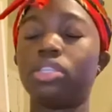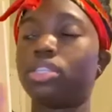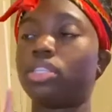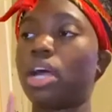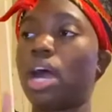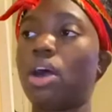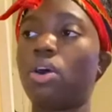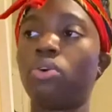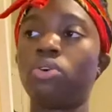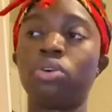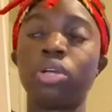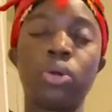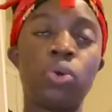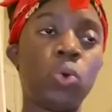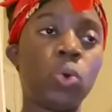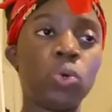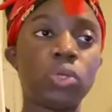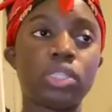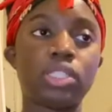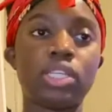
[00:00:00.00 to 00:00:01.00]
I don't
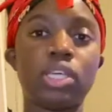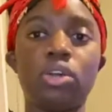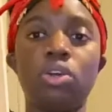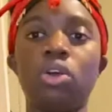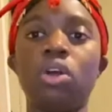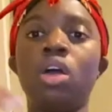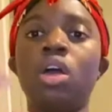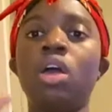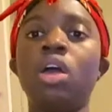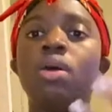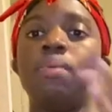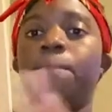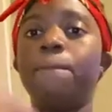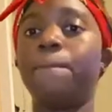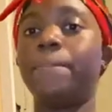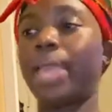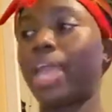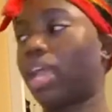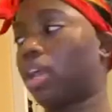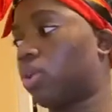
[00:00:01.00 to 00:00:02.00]
wholesale
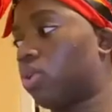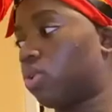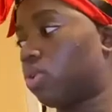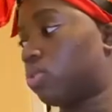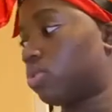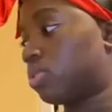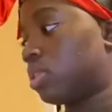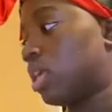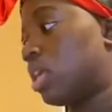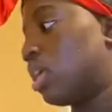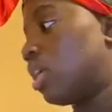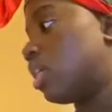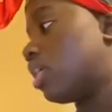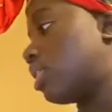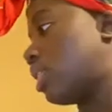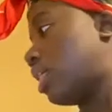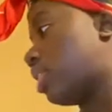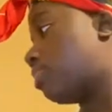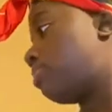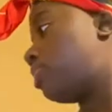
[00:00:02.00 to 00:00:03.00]
bangles.
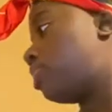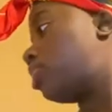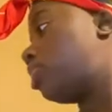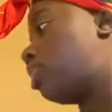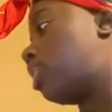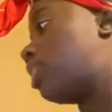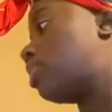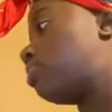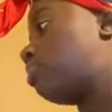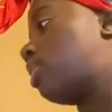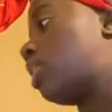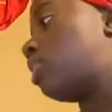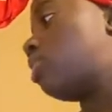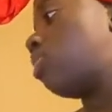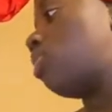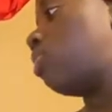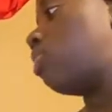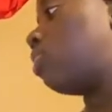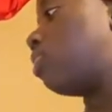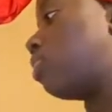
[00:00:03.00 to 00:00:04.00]
Like, let me show you guys what I
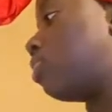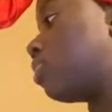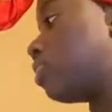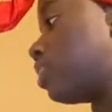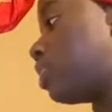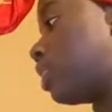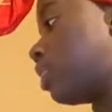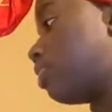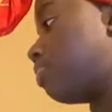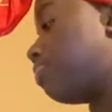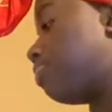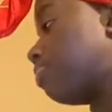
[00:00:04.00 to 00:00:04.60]
don't wholesale.